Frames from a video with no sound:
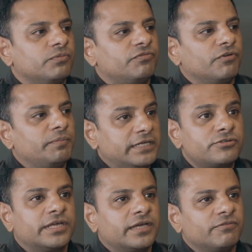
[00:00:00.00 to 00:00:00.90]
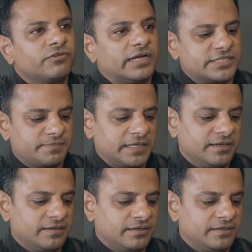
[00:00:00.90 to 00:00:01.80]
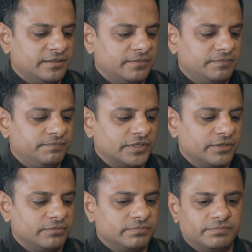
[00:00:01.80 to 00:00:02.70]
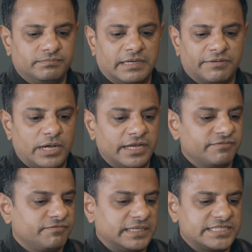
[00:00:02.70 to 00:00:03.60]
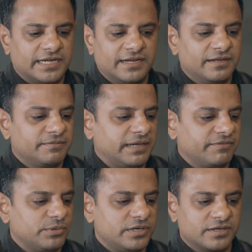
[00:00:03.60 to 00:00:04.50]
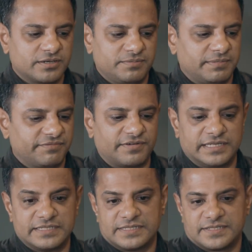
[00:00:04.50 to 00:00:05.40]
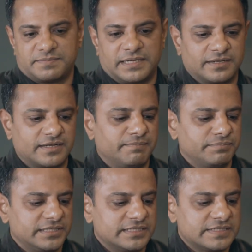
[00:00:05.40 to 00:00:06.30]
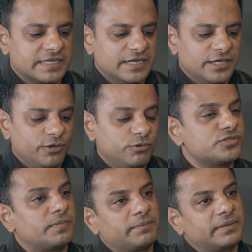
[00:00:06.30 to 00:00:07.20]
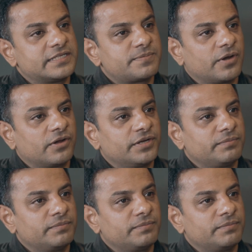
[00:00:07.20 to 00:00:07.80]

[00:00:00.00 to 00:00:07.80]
for me today, if you ask me, my wife, my child, my work, my friends, my companies, who's my biggest priority?